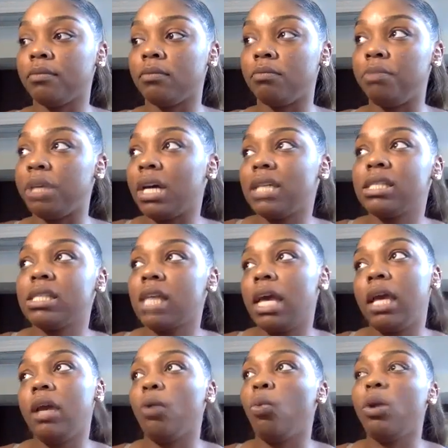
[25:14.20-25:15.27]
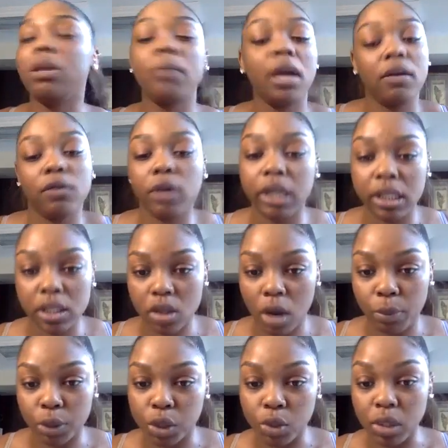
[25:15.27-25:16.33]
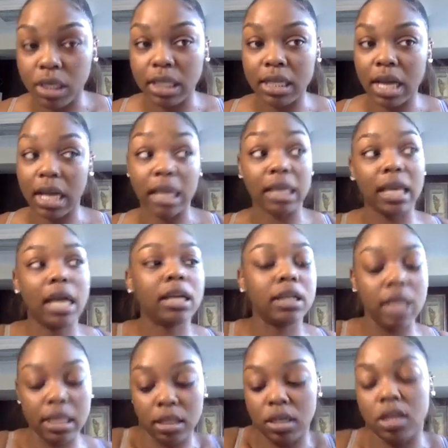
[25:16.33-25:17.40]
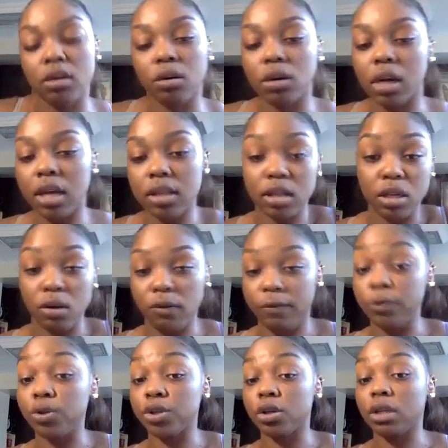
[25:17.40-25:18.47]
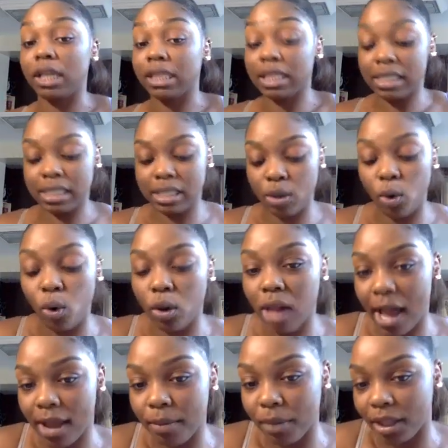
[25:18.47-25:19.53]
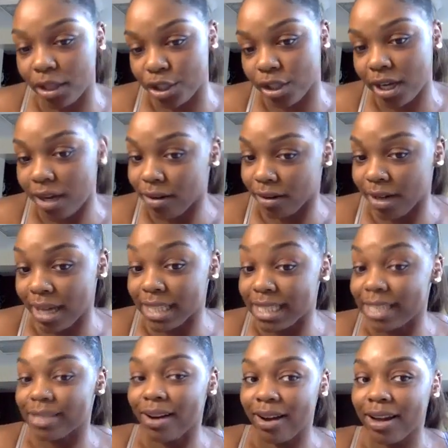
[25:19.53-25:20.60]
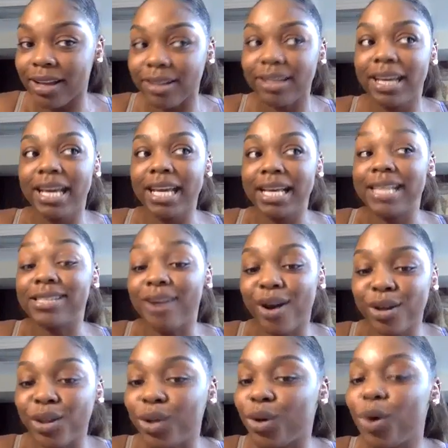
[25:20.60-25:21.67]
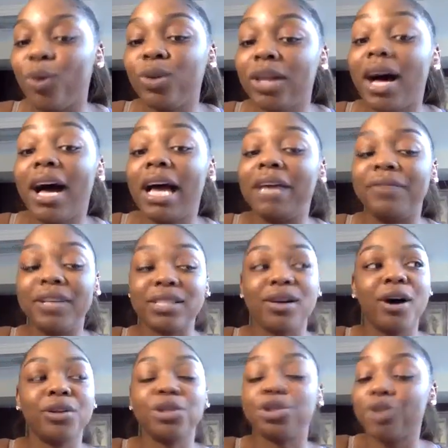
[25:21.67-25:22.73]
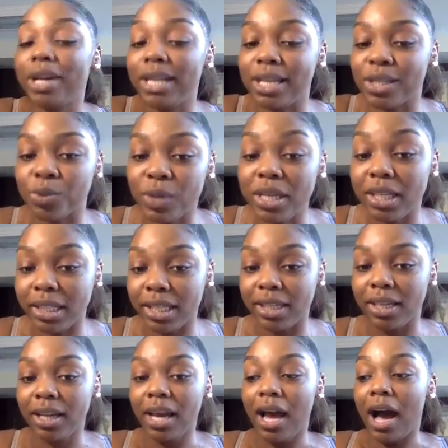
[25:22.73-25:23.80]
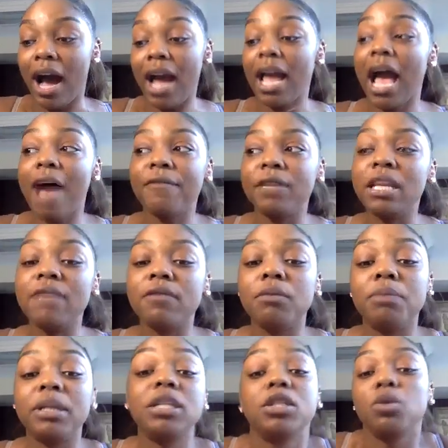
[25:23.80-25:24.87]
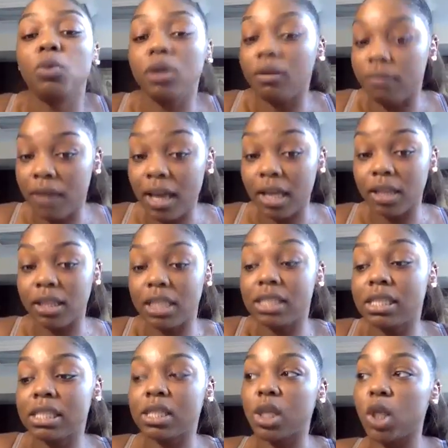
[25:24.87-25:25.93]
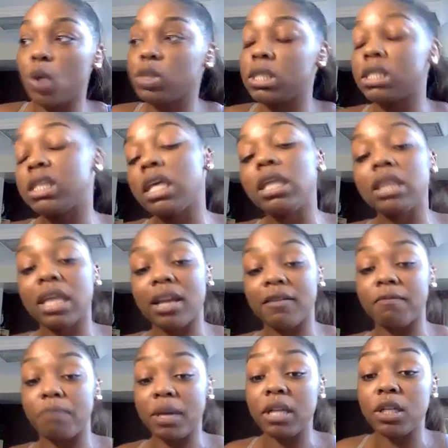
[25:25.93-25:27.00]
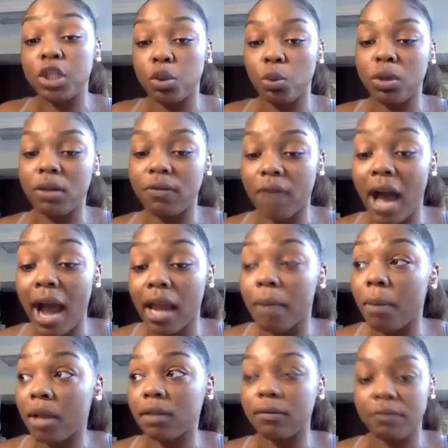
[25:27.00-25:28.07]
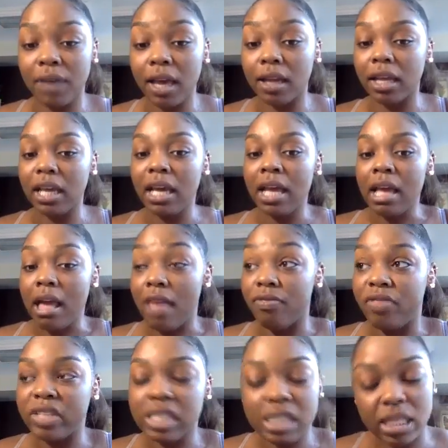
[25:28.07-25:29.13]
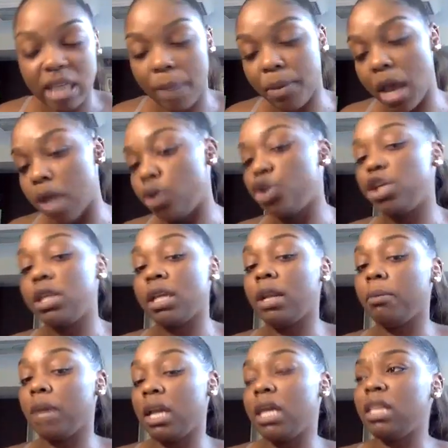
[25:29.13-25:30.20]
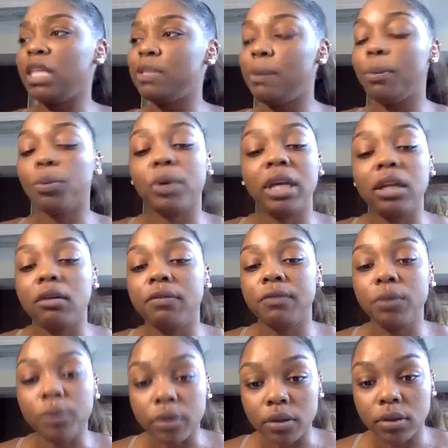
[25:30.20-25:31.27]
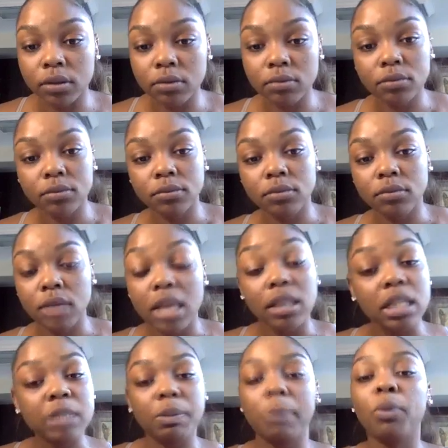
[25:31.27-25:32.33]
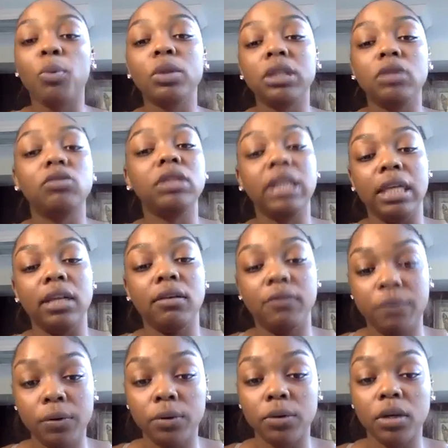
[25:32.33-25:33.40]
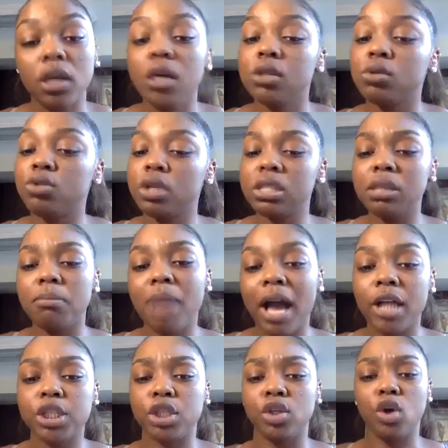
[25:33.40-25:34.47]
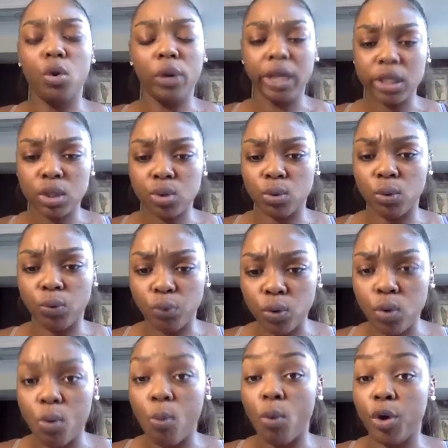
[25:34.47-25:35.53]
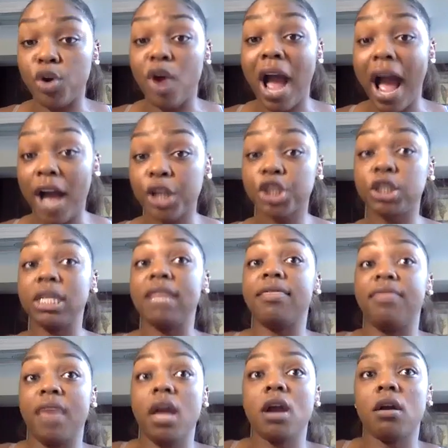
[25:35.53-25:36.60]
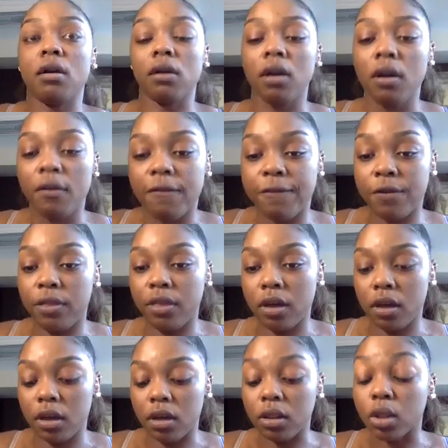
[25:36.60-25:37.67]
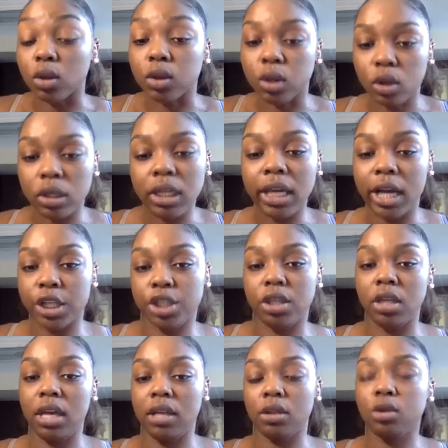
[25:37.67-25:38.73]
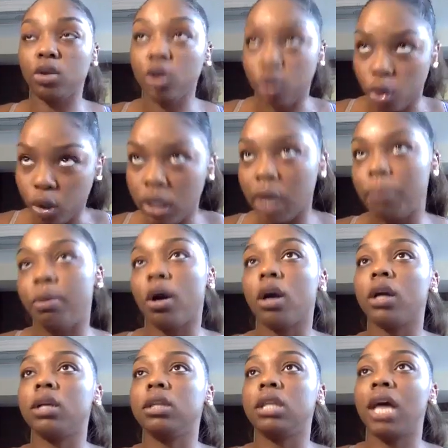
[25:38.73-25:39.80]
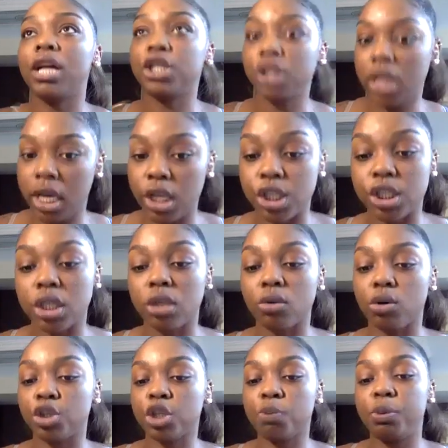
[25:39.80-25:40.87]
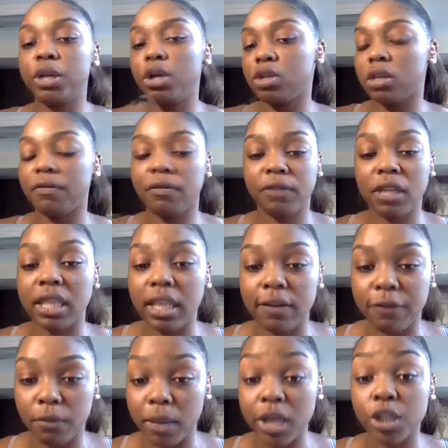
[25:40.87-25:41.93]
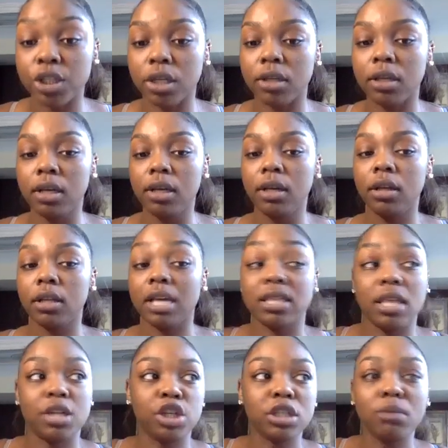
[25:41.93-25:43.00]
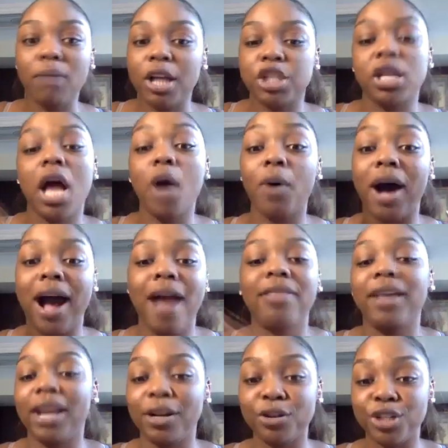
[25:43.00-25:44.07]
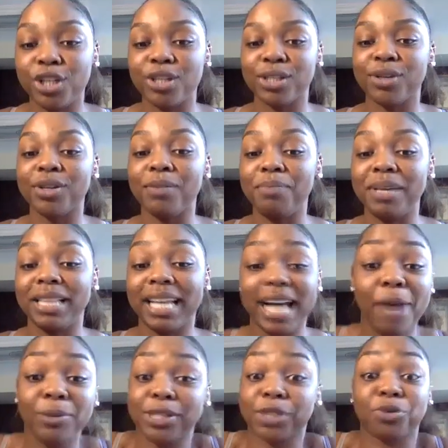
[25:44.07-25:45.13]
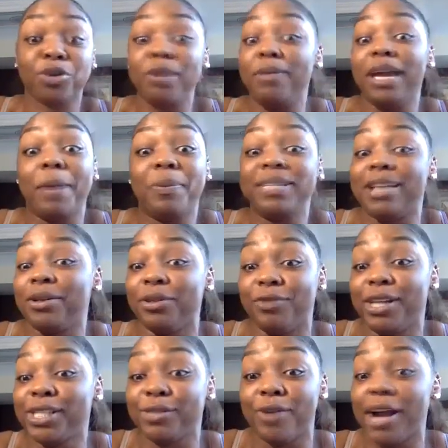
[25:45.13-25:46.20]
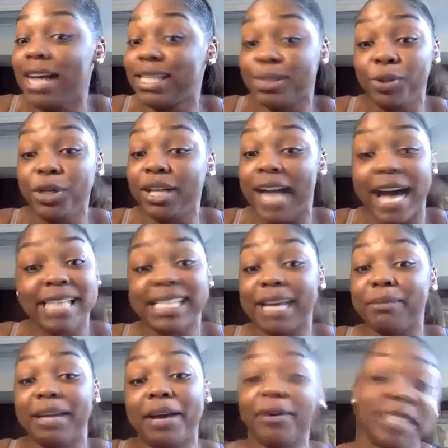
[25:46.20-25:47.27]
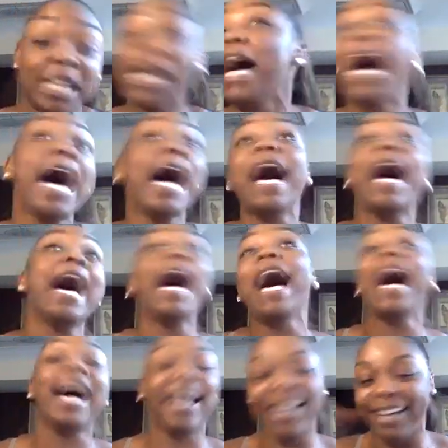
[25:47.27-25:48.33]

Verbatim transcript: because like when am i ever going to get this opportunity again in the near in the near future like this is a whole iml educator guys he's on he's on the go live he's on the trainings weekly i haven't even been to an event this is the closest thing that i've been to an iml event and this is the type of energy that i'm getting and these people were eating food these people were literally eating food so just imagine going into a room where you're actually there for the the learning edu- the learning part the education or just putting yourself in front of the information like, just imagine how high that energy is going to be. Like, I was screaming up and down the restaurant. I swear, you can ask Ebony. I was like, ah!